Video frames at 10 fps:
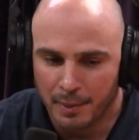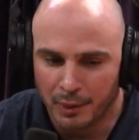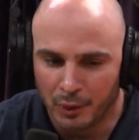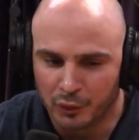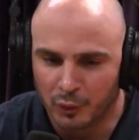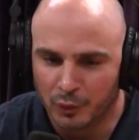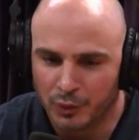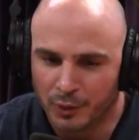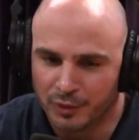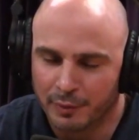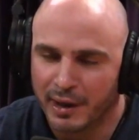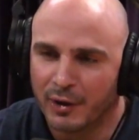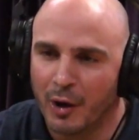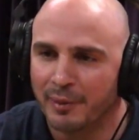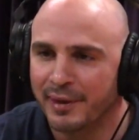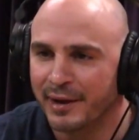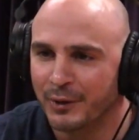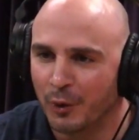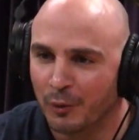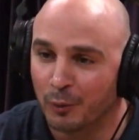But also, you know, some of that
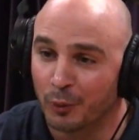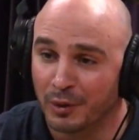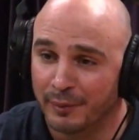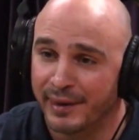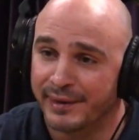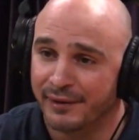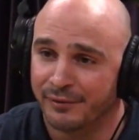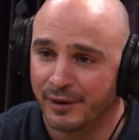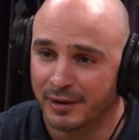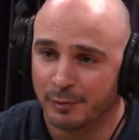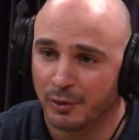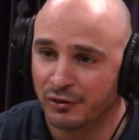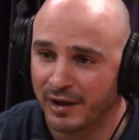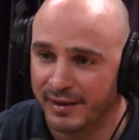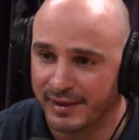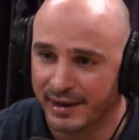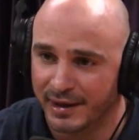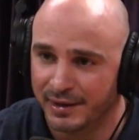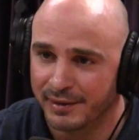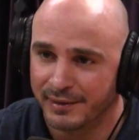commentating, though, really made that fight, especially at the
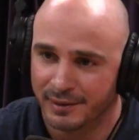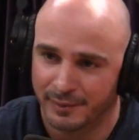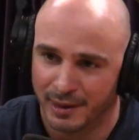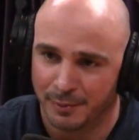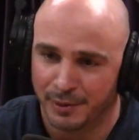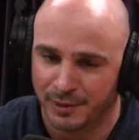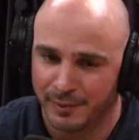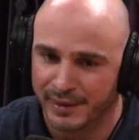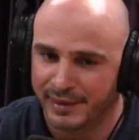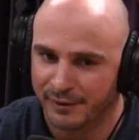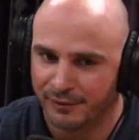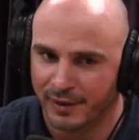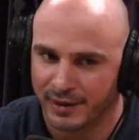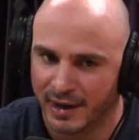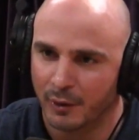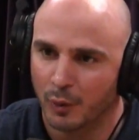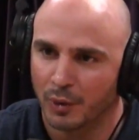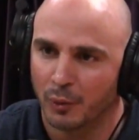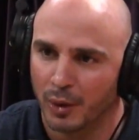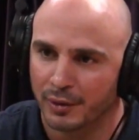end, in my opinion, made that fight kind of
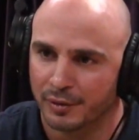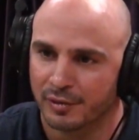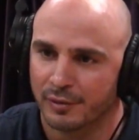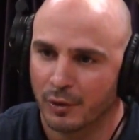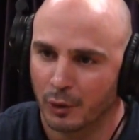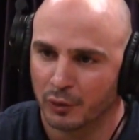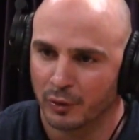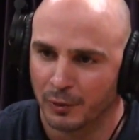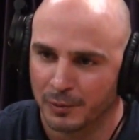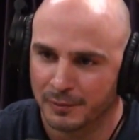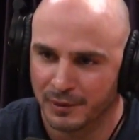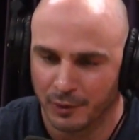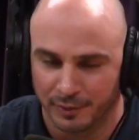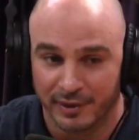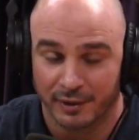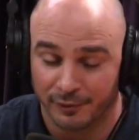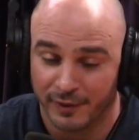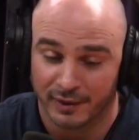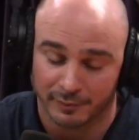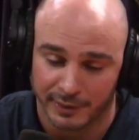what it was, also, you know, besides the
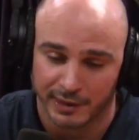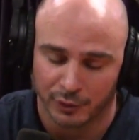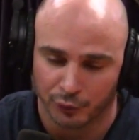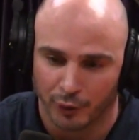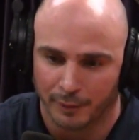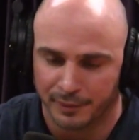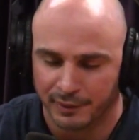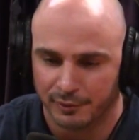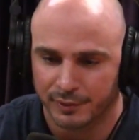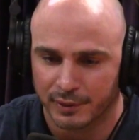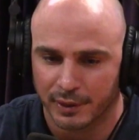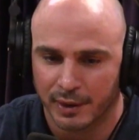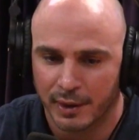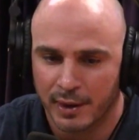fact of me getting dropped and everything.